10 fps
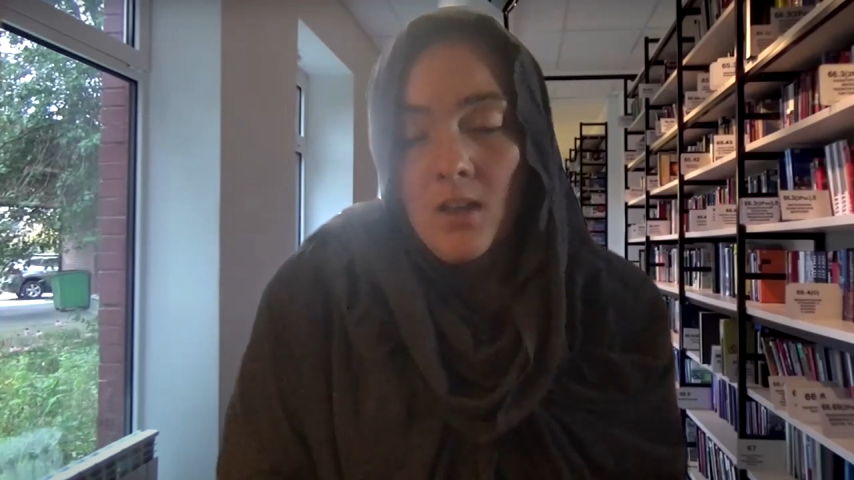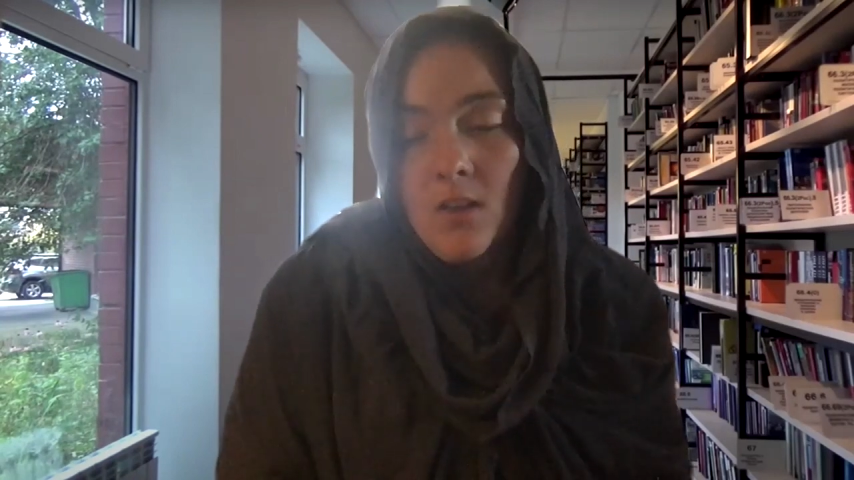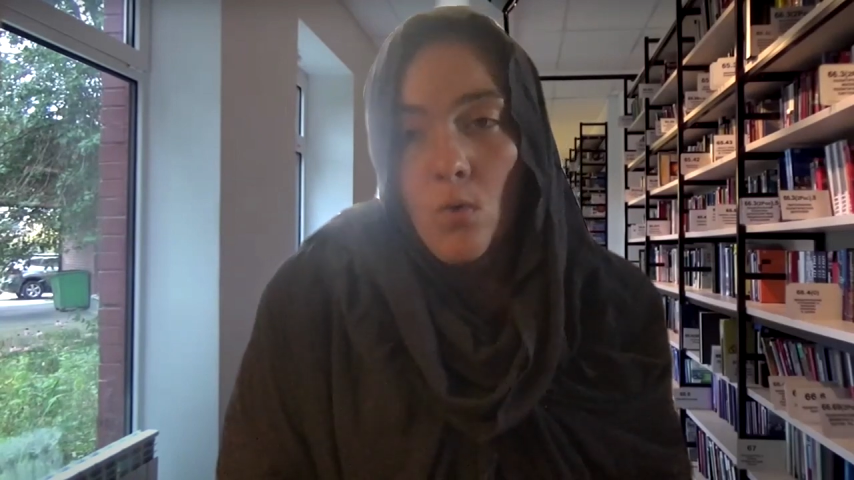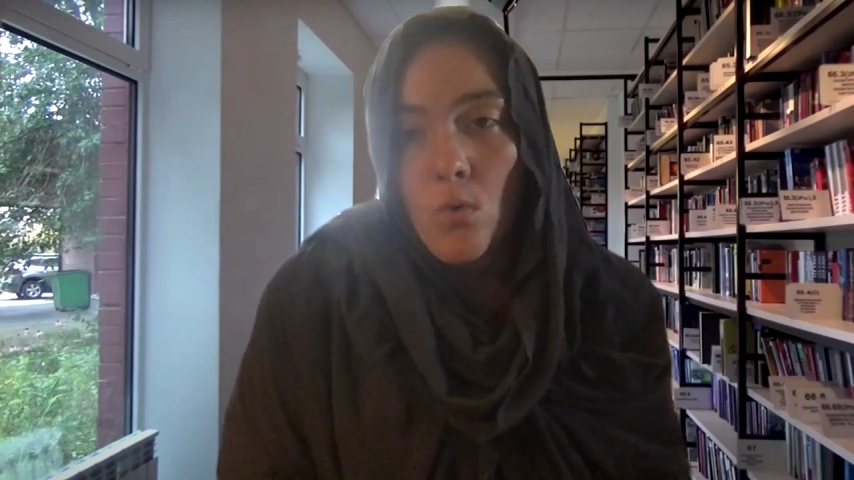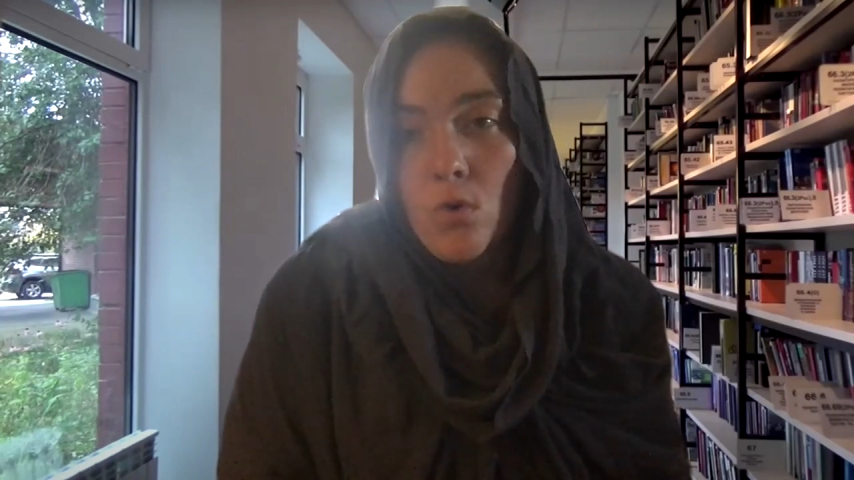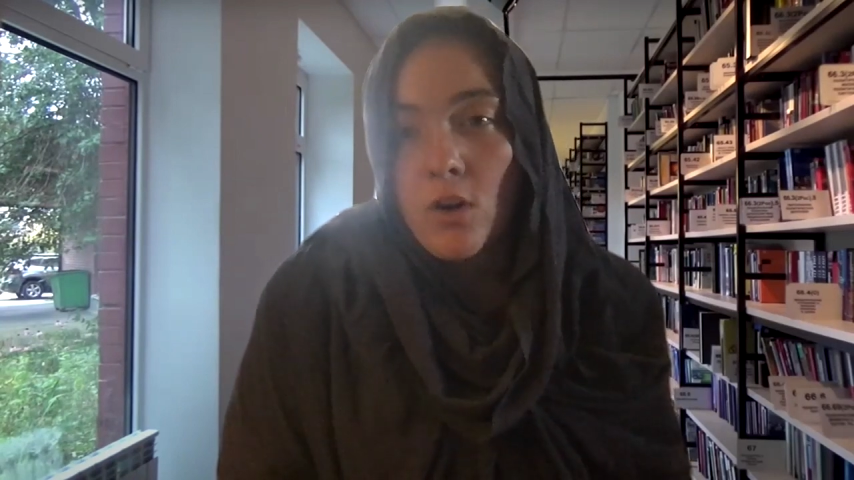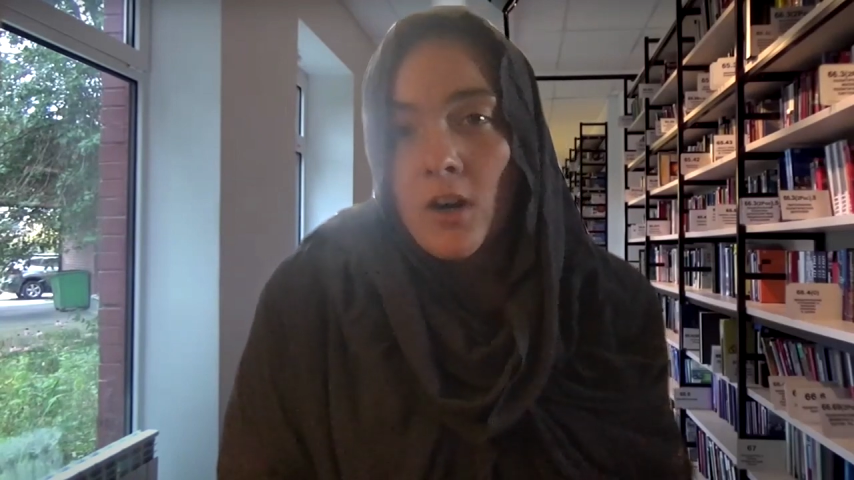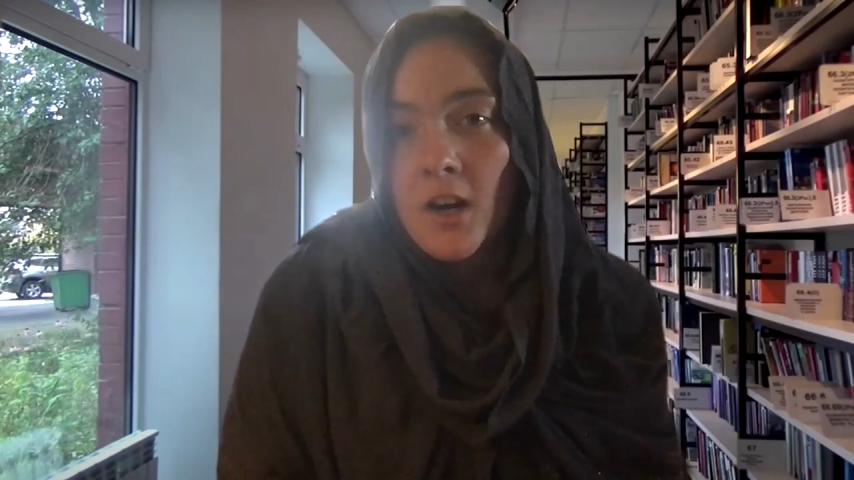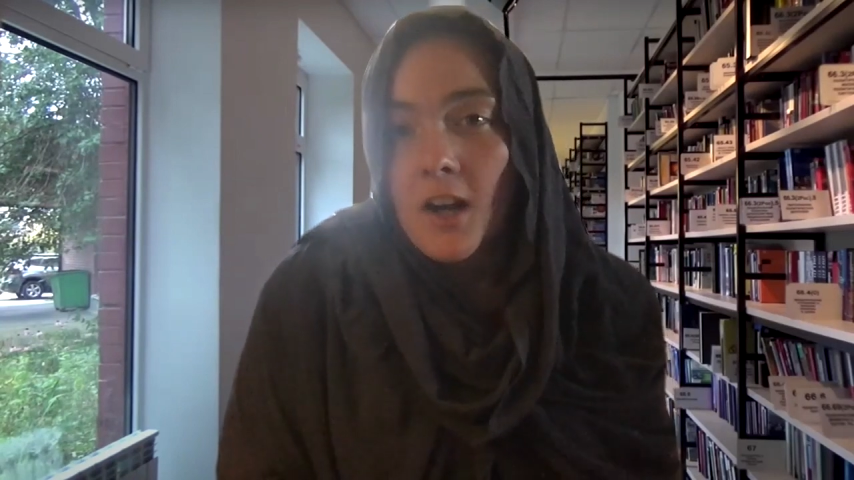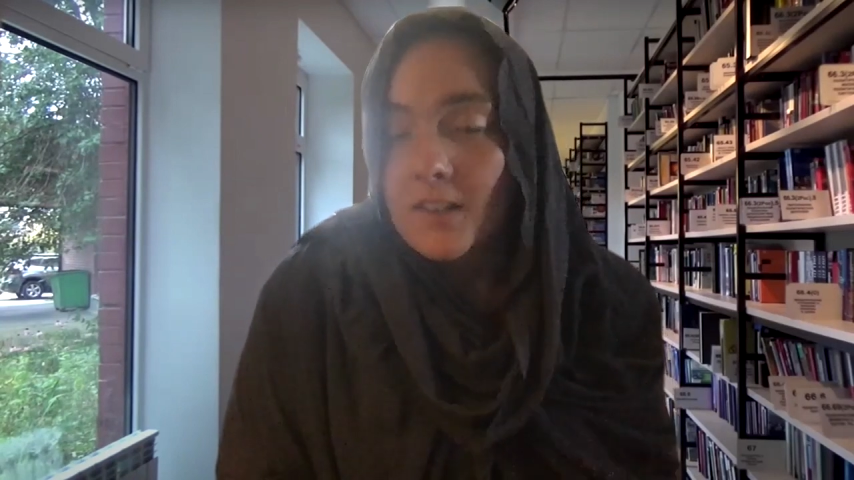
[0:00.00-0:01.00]

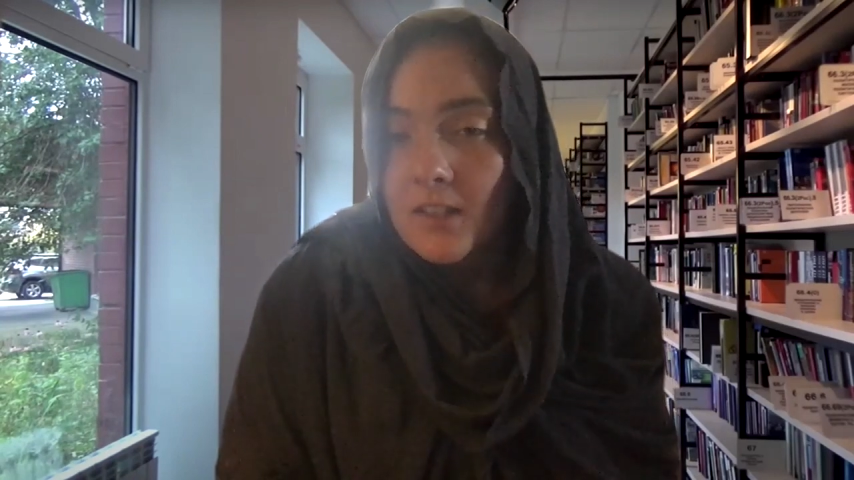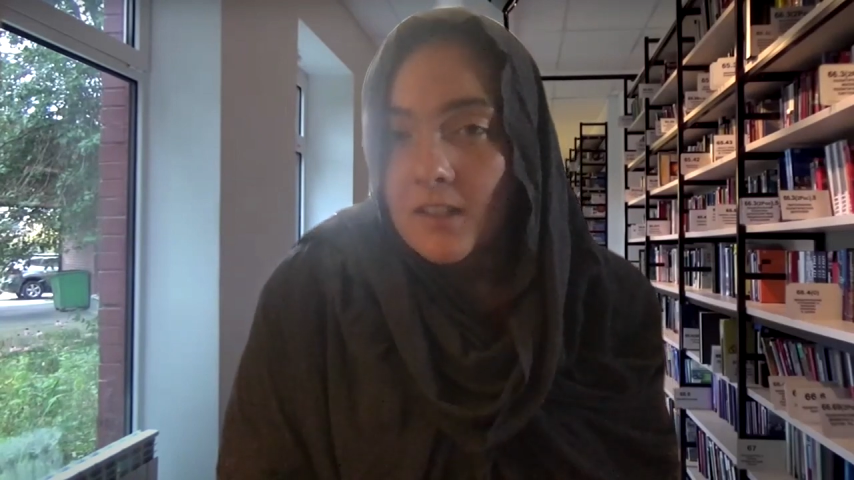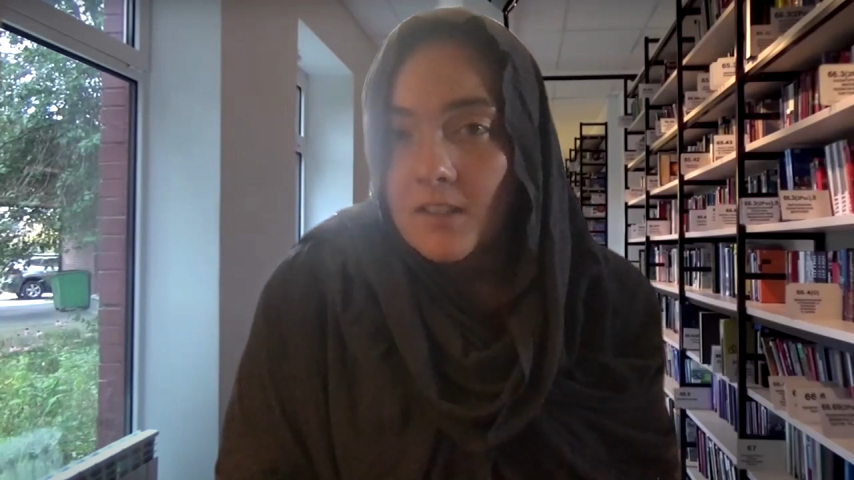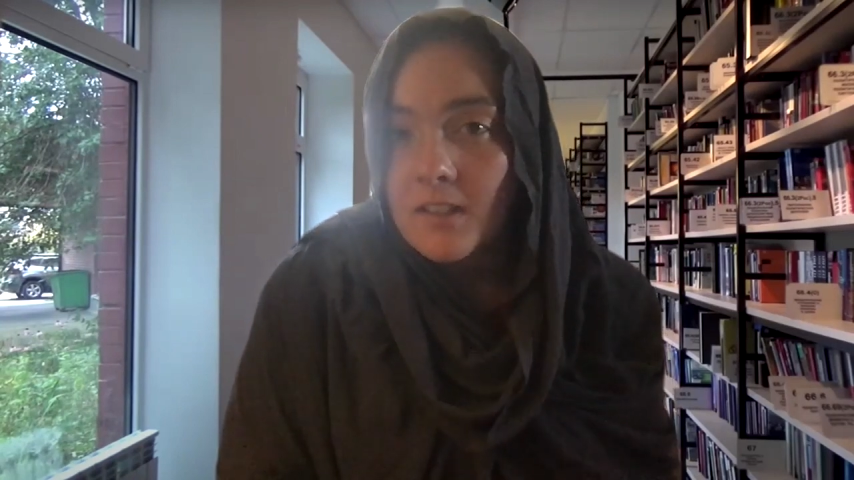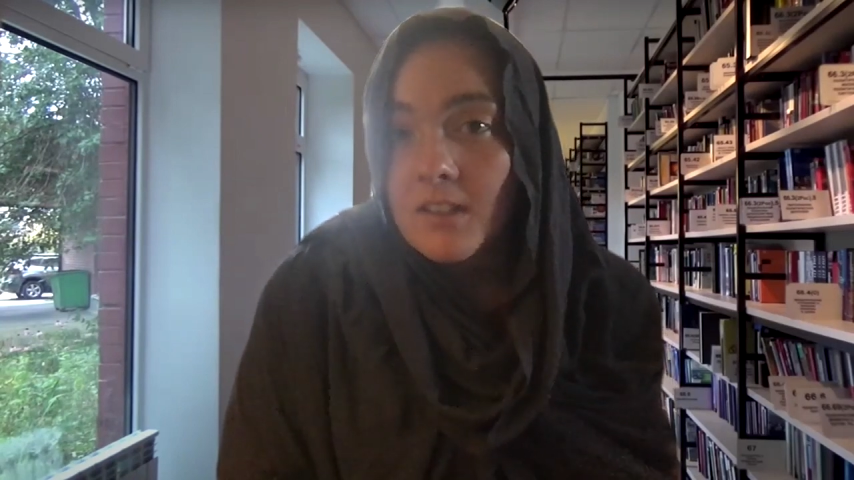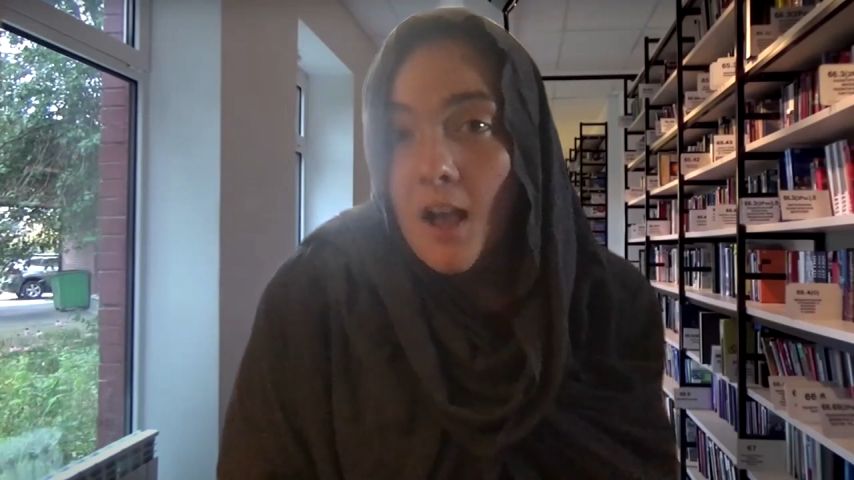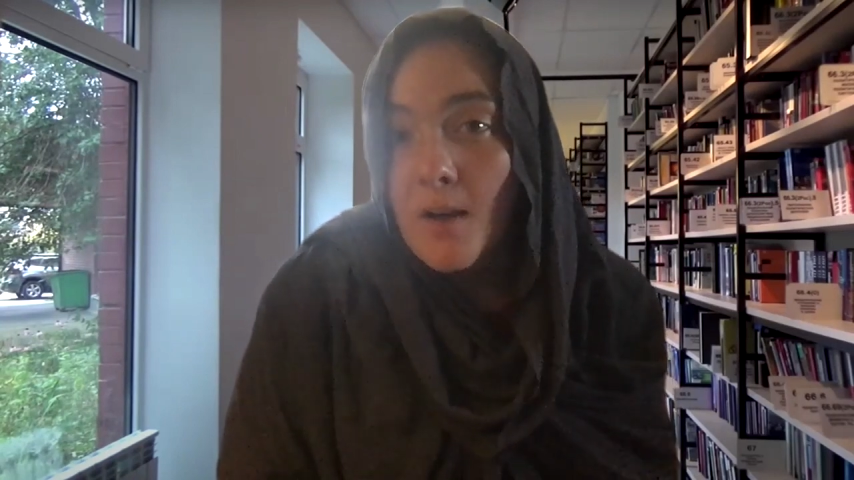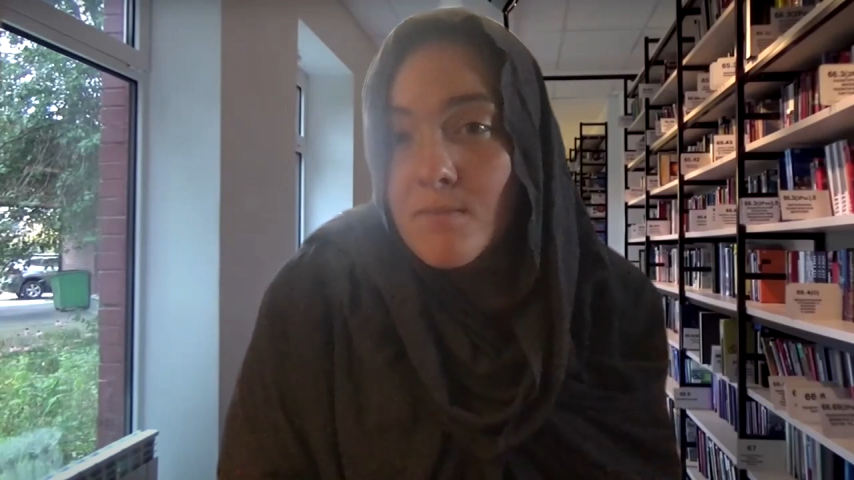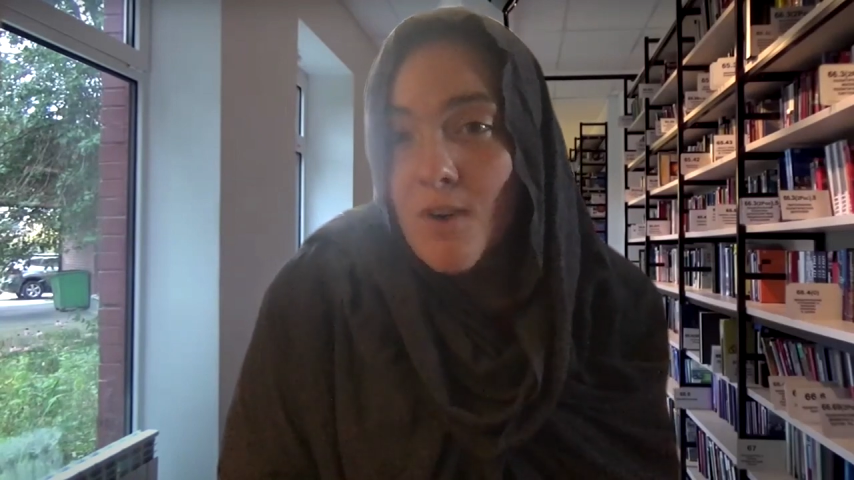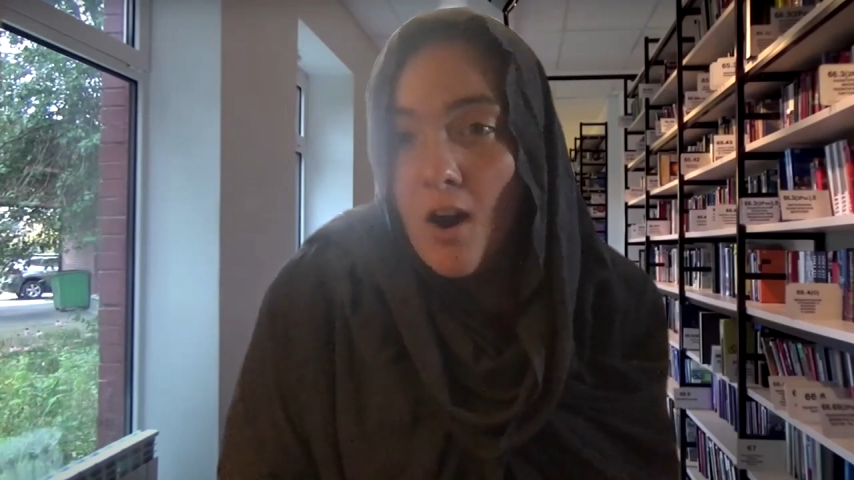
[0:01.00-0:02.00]
or
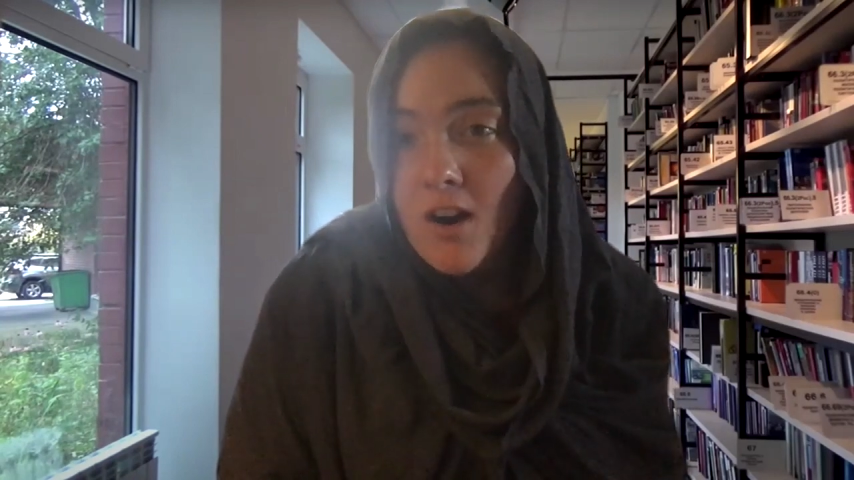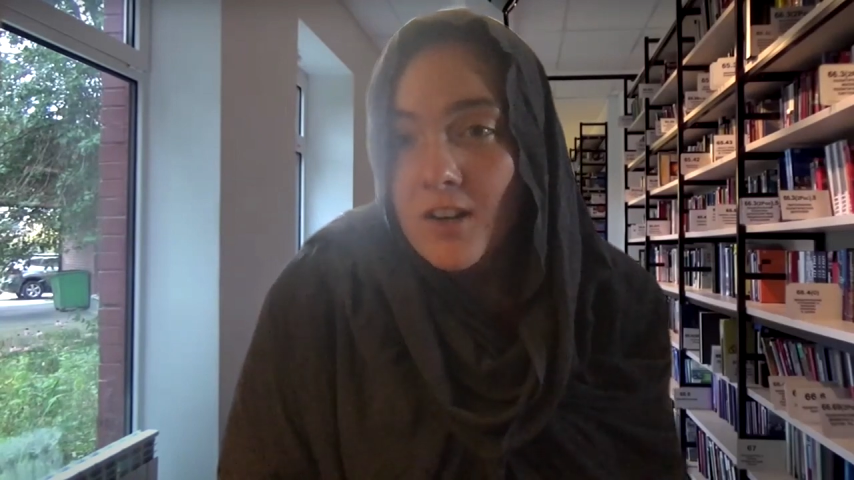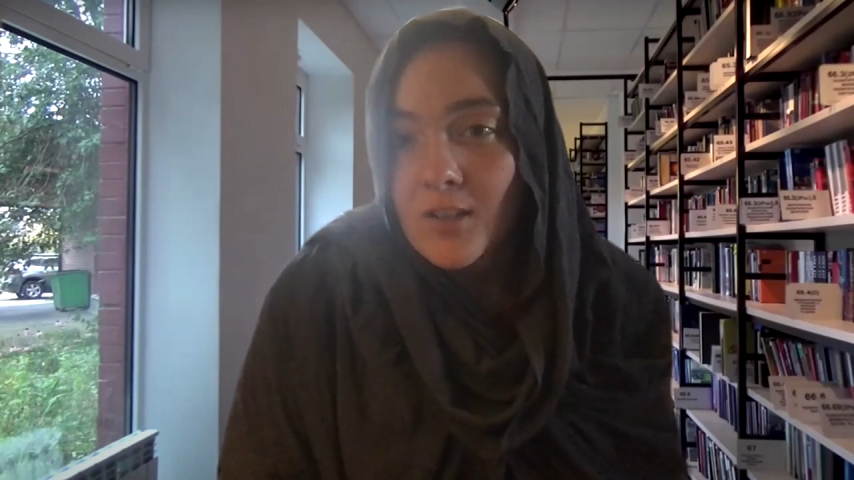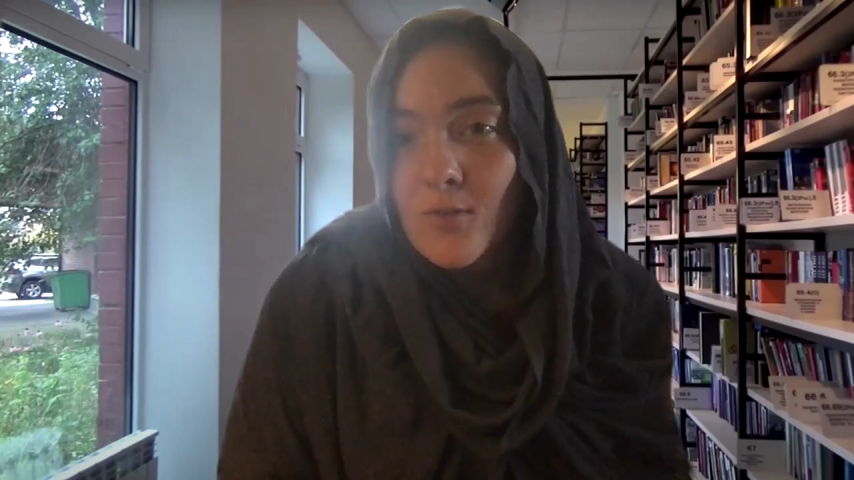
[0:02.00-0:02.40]
some argue,